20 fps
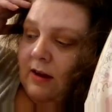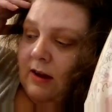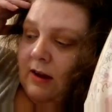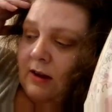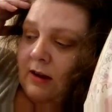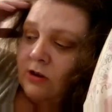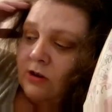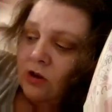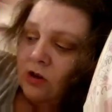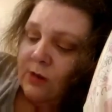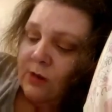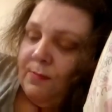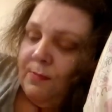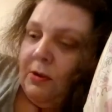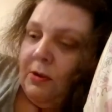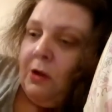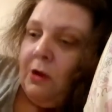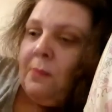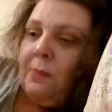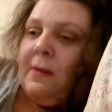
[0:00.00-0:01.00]
It's just
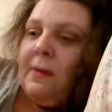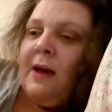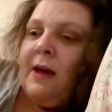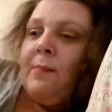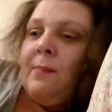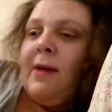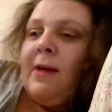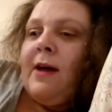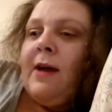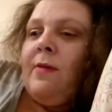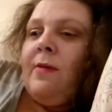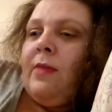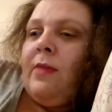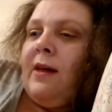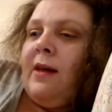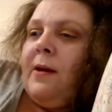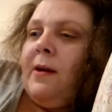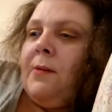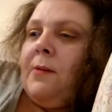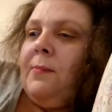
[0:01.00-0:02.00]
blown my mind,
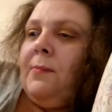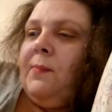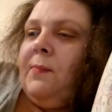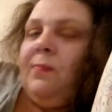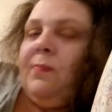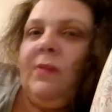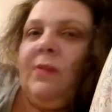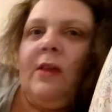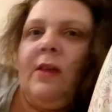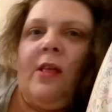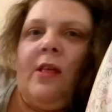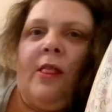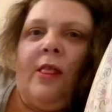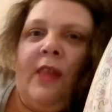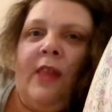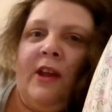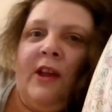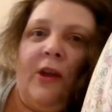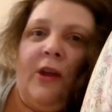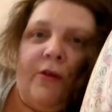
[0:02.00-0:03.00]
that.
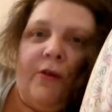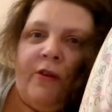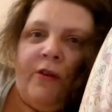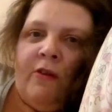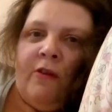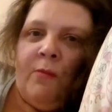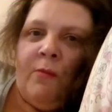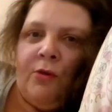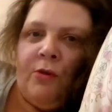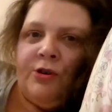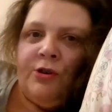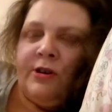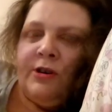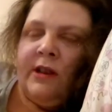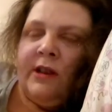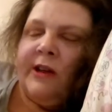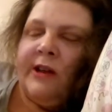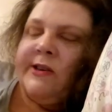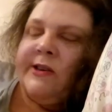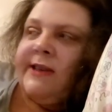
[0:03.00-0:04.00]
Thank you very much,
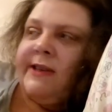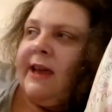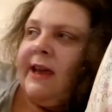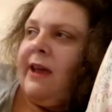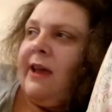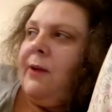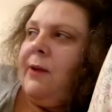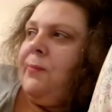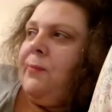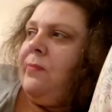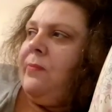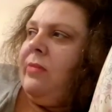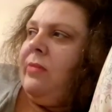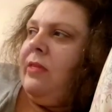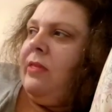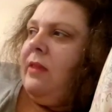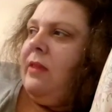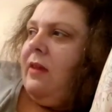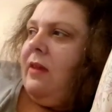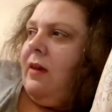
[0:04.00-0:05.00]
Glossy.
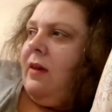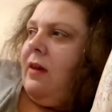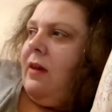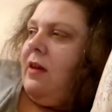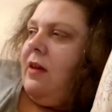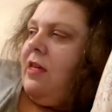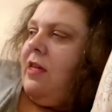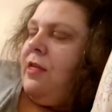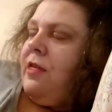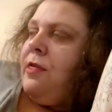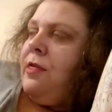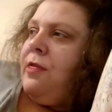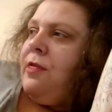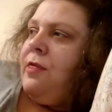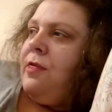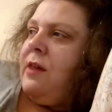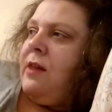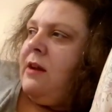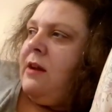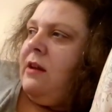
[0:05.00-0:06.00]

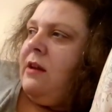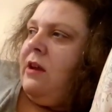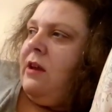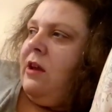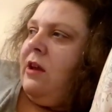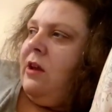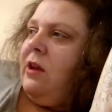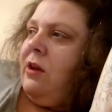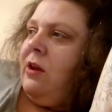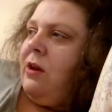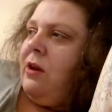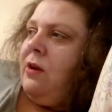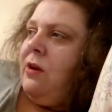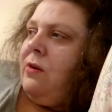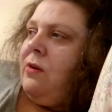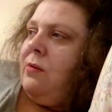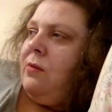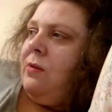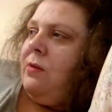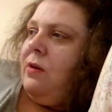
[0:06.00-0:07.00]
Thank
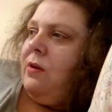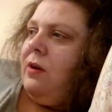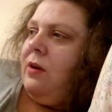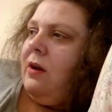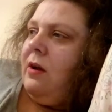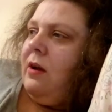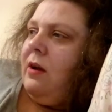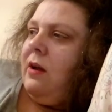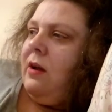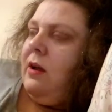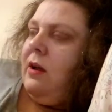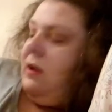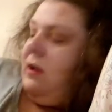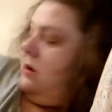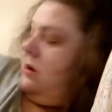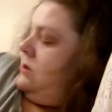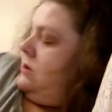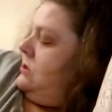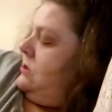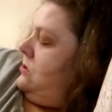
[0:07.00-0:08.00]
you.
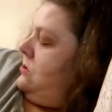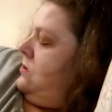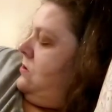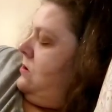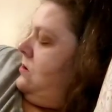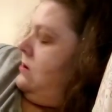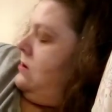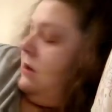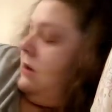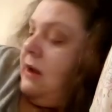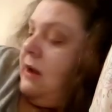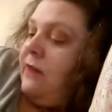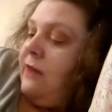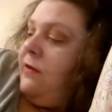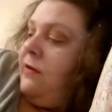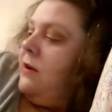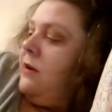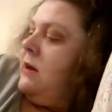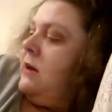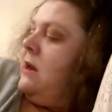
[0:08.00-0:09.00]
So, yeah,
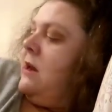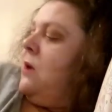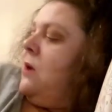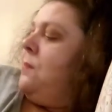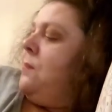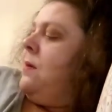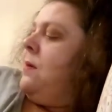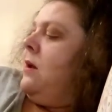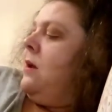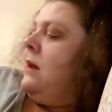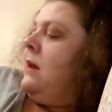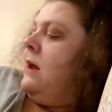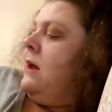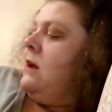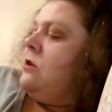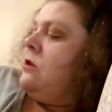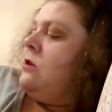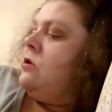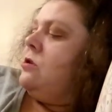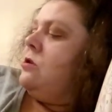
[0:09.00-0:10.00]
I've got the nail
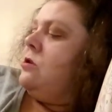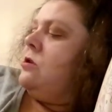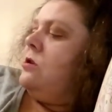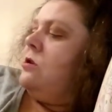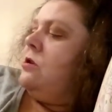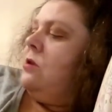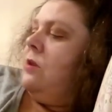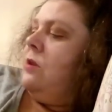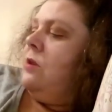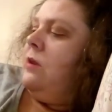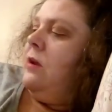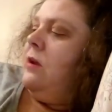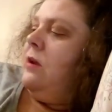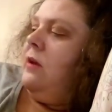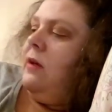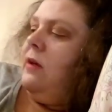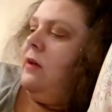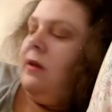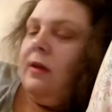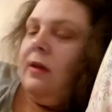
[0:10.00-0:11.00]
polish,
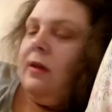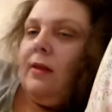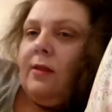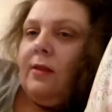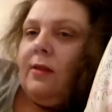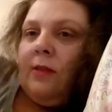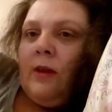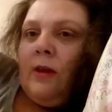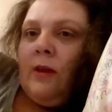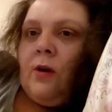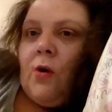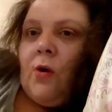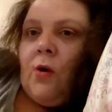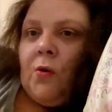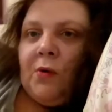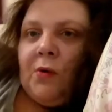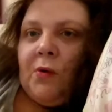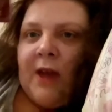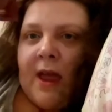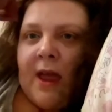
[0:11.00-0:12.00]
the
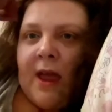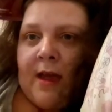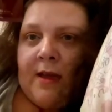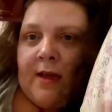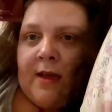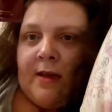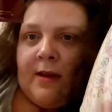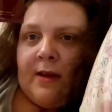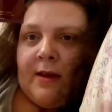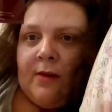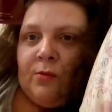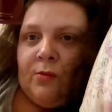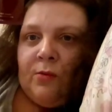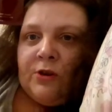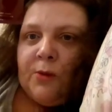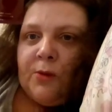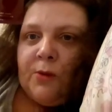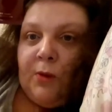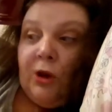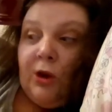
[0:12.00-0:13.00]
gold,
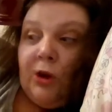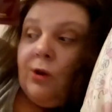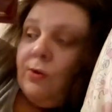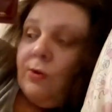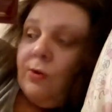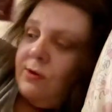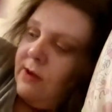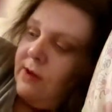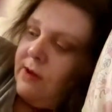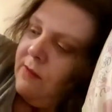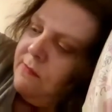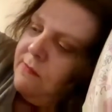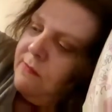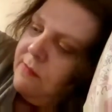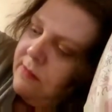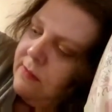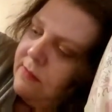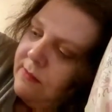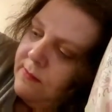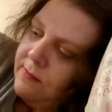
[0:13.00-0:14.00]
which I'll be using.